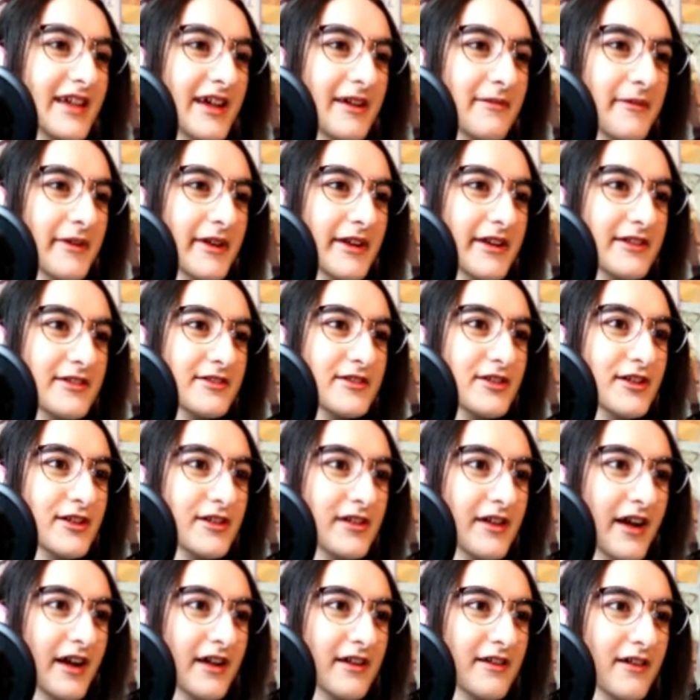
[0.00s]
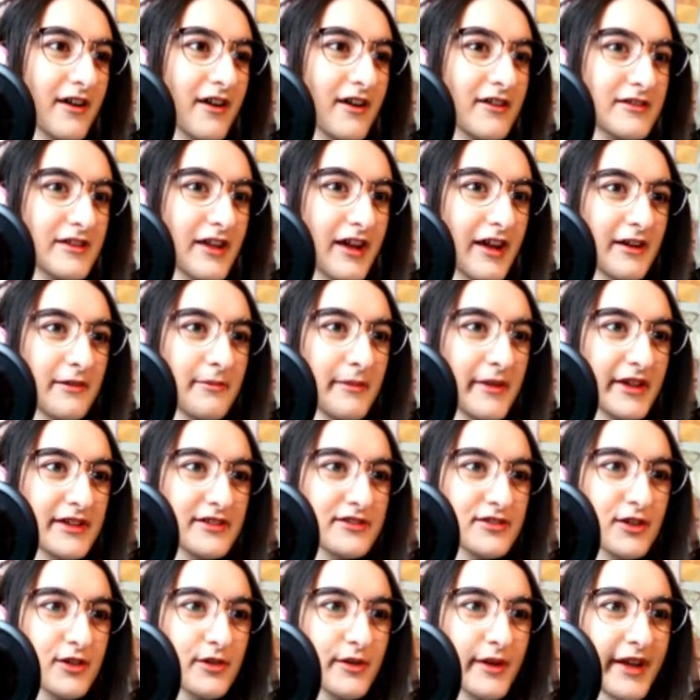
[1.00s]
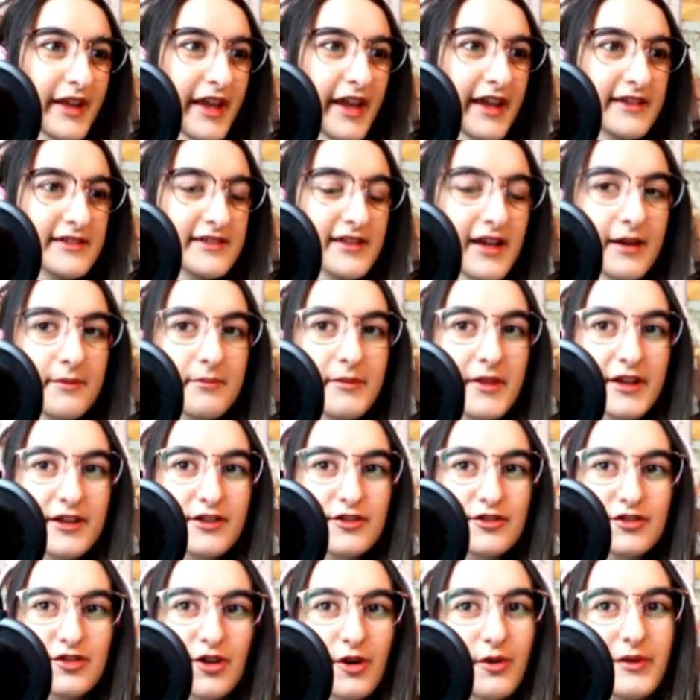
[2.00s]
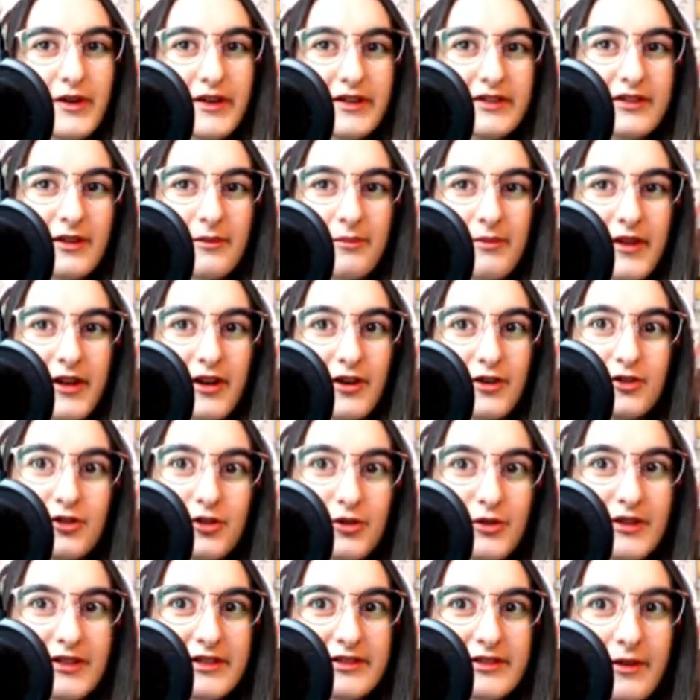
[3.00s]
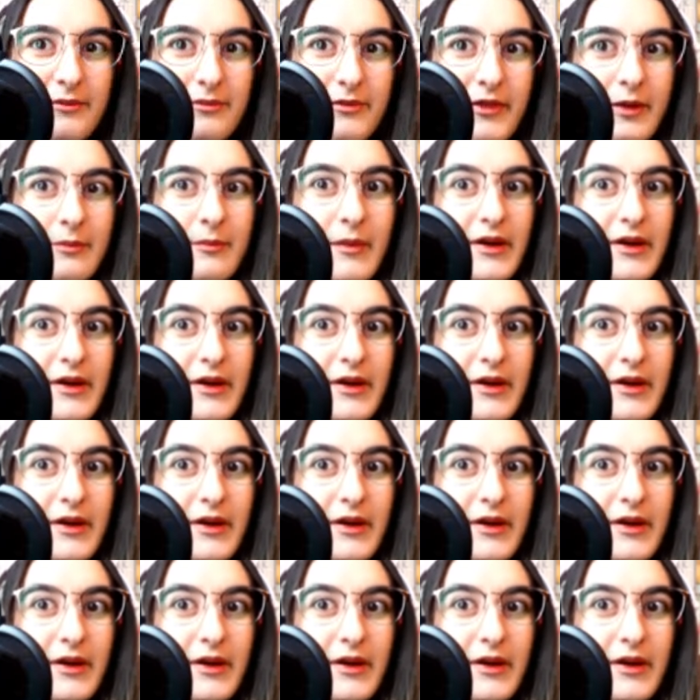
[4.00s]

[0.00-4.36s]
I'm gonna turn on autonomy, so in case I'm like showing something or doing something,